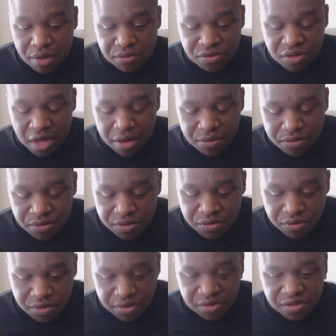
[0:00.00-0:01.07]
I was
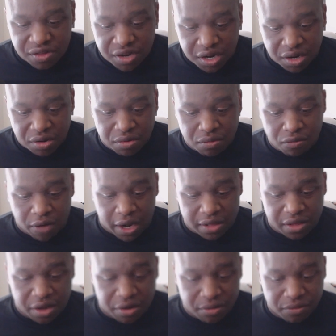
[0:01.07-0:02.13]
literally sitting
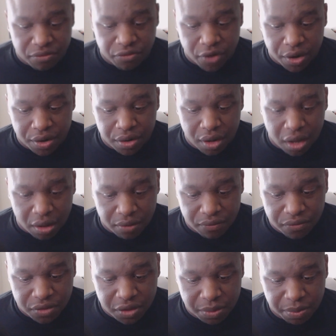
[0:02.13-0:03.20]
right there in front
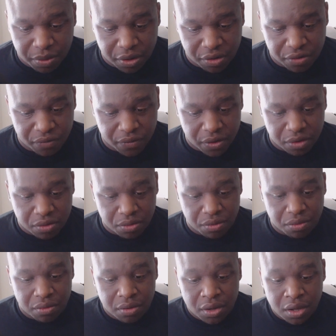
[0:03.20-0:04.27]
of the police
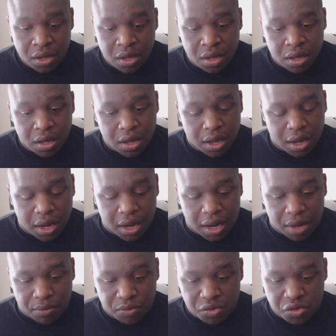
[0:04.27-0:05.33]
vehicle.
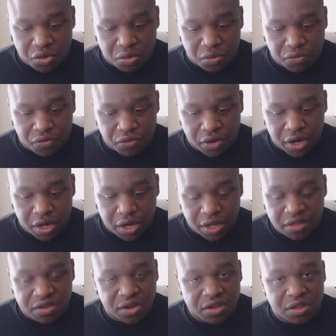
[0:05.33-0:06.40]
And I was so afraid.
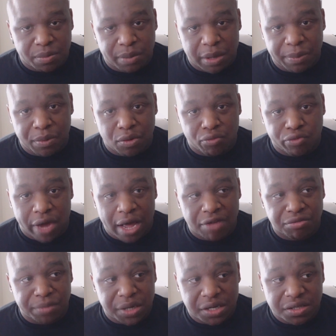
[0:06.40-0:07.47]
It took the people
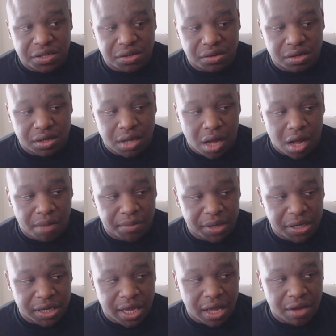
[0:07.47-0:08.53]
around me to calm
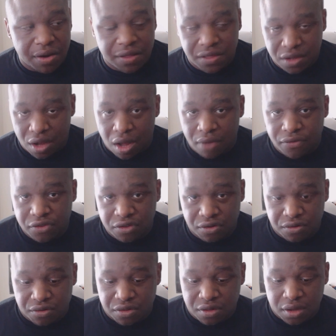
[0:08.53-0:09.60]
me down, and the
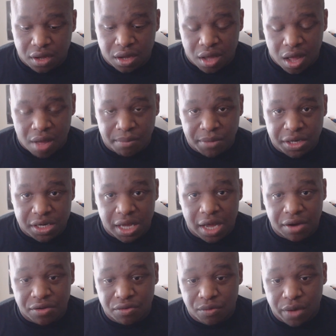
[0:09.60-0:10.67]
officers calmed me
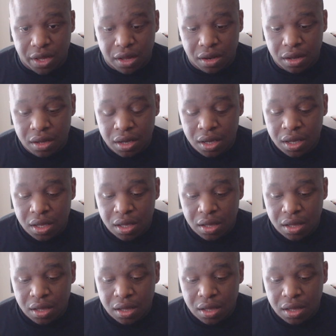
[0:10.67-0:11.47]
down as well.